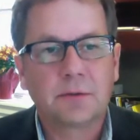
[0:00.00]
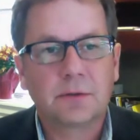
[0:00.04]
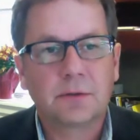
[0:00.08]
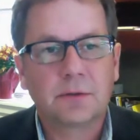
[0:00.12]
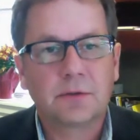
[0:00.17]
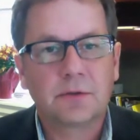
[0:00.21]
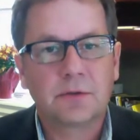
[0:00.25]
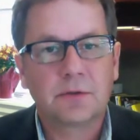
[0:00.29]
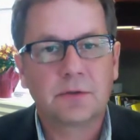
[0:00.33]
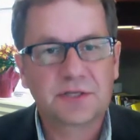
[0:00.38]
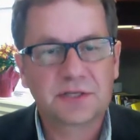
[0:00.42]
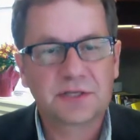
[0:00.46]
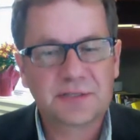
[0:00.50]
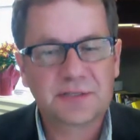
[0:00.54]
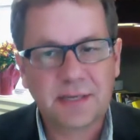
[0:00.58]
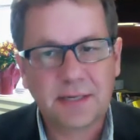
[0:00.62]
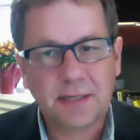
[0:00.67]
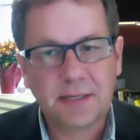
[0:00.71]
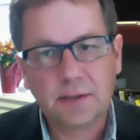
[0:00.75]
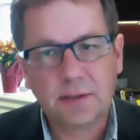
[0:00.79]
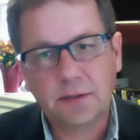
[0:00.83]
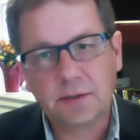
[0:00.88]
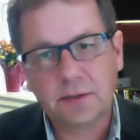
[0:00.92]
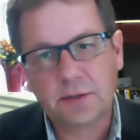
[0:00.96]
the
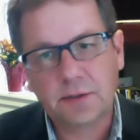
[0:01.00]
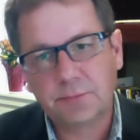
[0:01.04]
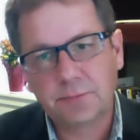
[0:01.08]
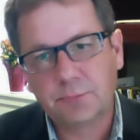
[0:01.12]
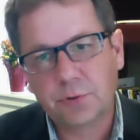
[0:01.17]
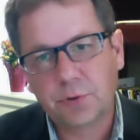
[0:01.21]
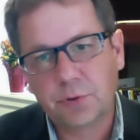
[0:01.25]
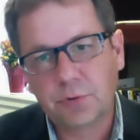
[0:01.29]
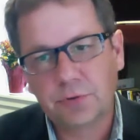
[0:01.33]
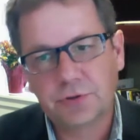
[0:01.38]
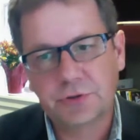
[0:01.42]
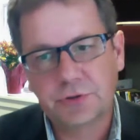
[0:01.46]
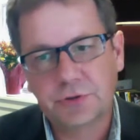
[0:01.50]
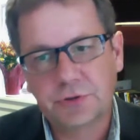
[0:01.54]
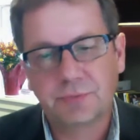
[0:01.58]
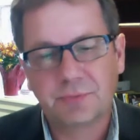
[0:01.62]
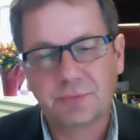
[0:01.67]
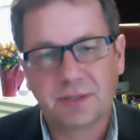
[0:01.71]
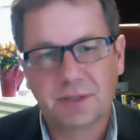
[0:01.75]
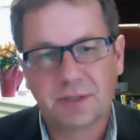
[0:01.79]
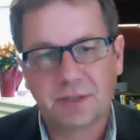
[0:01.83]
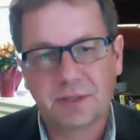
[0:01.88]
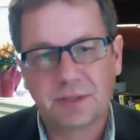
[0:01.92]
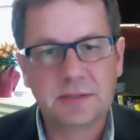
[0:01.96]
designerly approach to
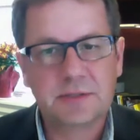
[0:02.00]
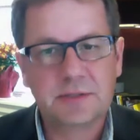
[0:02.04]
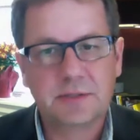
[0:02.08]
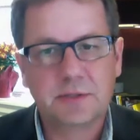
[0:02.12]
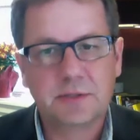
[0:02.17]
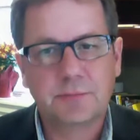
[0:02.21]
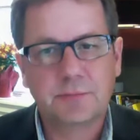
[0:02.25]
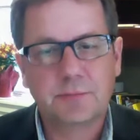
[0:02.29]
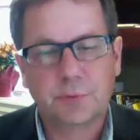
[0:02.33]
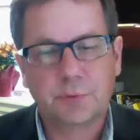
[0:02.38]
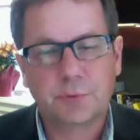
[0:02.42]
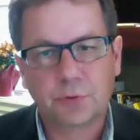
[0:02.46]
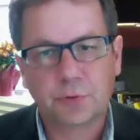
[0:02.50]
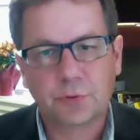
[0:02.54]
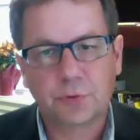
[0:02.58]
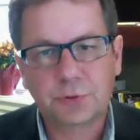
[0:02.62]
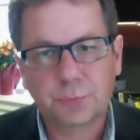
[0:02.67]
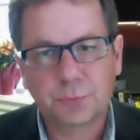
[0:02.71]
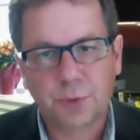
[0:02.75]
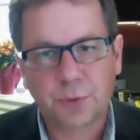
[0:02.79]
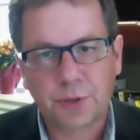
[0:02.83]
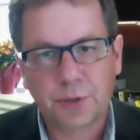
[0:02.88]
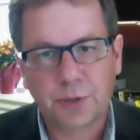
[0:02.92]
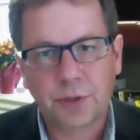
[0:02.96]
me is the approach
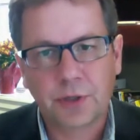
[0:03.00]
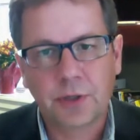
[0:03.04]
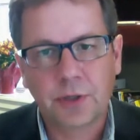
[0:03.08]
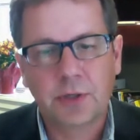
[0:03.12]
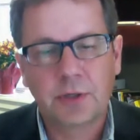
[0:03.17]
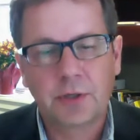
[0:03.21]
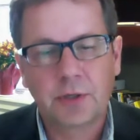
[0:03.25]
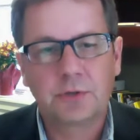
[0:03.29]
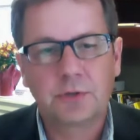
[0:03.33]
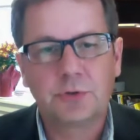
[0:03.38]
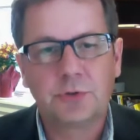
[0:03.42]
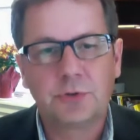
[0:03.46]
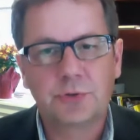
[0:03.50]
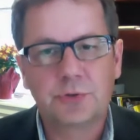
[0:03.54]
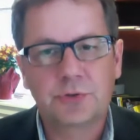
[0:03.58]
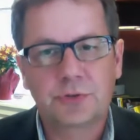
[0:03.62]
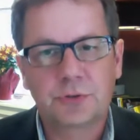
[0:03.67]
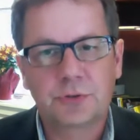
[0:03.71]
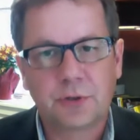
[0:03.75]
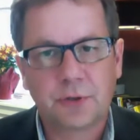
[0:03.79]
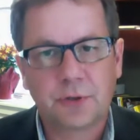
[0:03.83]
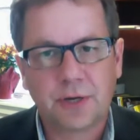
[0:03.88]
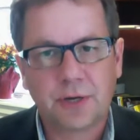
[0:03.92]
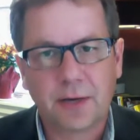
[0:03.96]
where you
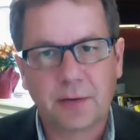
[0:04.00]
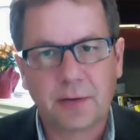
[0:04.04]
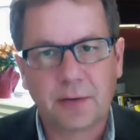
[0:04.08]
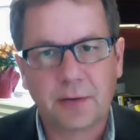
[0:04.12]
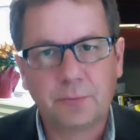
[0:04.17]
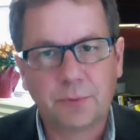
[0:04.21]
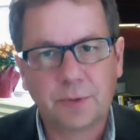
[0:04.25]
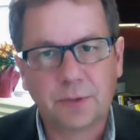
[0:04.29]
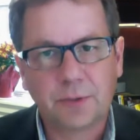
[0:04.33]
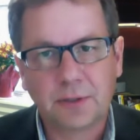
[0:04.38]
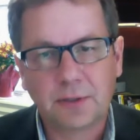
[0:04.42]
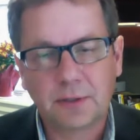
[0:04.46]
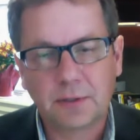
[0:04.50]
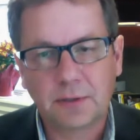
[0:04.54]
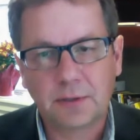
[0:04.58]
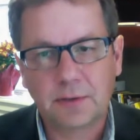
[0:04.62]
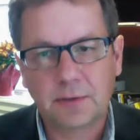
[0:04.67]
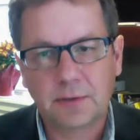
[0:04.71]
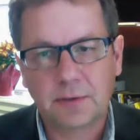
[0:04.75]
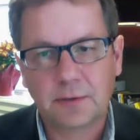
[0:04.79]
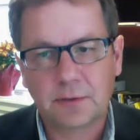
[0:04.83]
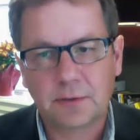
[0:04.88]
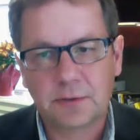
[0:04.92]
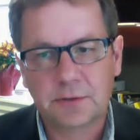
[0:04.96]
start out with
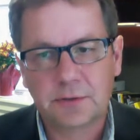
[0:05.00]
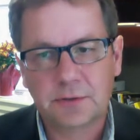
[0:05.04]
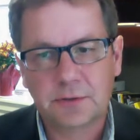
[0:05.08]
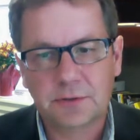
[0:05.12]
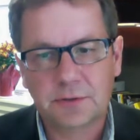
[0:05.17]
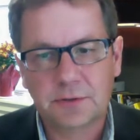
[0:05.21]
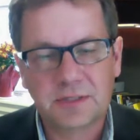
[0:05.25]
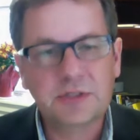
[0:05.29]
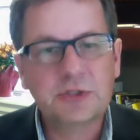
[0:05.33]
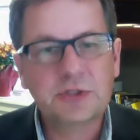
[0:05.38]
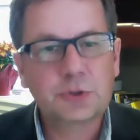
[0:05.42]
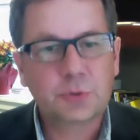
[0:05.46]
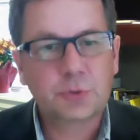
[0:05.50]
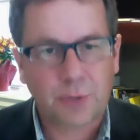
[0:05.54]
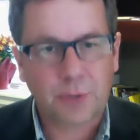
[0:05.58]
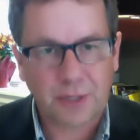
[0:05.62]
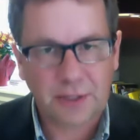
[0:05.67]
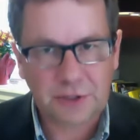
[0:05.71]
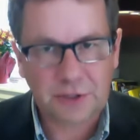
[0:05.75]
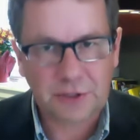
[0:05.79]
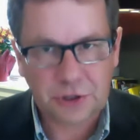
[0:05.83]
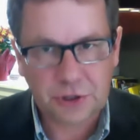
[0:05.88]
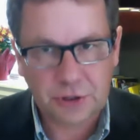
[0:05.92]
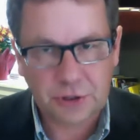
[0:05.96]
a
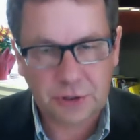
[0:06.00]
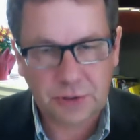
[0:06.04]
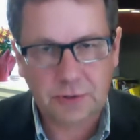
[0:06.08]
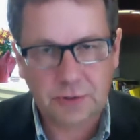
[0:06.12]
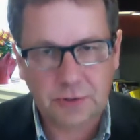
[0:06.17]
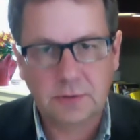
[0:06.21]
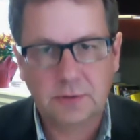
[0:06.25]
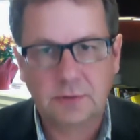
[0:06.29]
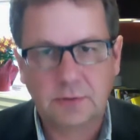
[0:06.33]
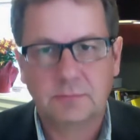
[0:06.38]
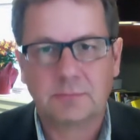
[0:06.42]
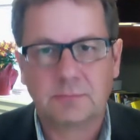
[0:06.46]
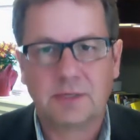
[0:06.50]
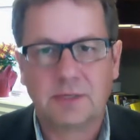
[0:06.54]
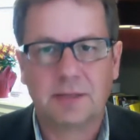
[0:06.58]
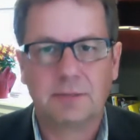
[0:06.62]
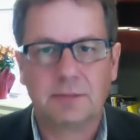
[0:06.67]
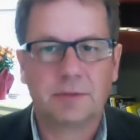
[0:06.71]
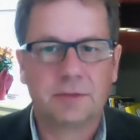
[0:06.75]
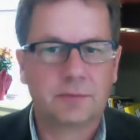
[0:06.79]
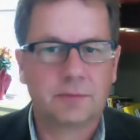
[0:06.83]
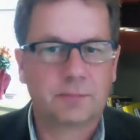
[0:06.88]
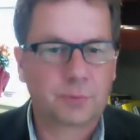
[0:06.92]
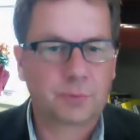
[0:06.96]
situation,
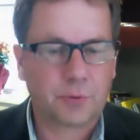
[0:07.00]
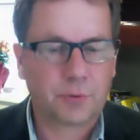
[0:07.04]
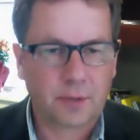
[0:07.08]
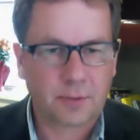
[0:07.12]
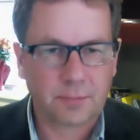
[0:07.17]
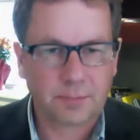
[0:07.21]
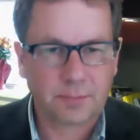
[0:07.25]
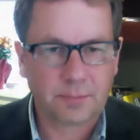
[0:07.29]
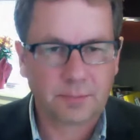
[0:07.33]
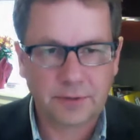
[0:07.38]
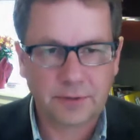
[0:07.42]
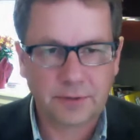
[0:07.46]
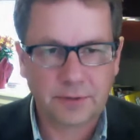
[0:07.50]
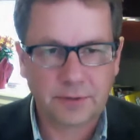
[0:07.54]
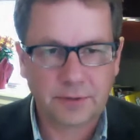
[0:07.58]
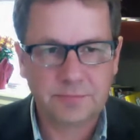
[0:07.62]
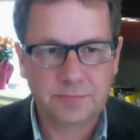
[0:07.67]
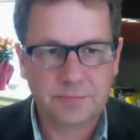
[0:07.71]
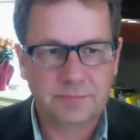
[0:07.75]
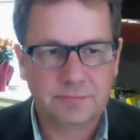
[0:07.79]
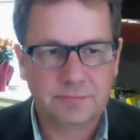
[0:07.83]
maybe a problem,